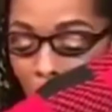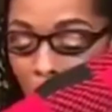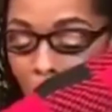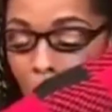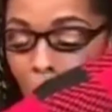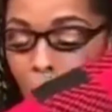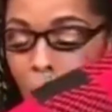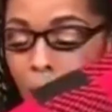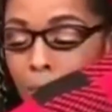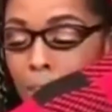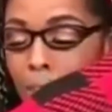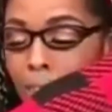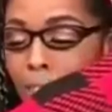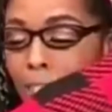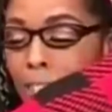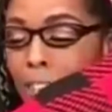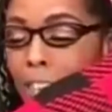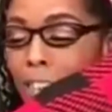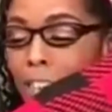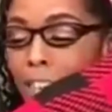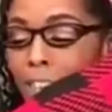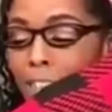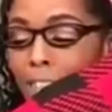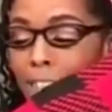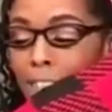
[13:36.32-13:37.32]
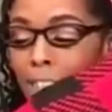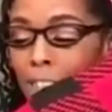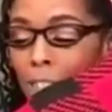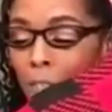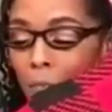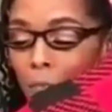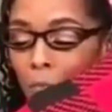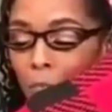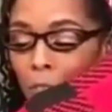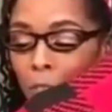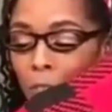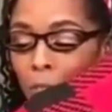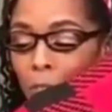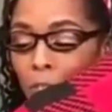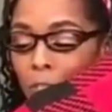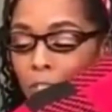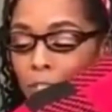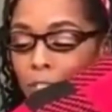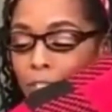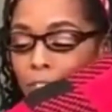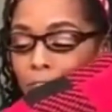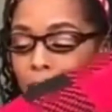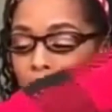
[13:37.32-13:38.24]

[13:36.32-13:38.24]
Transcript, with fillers: All of these things is for you to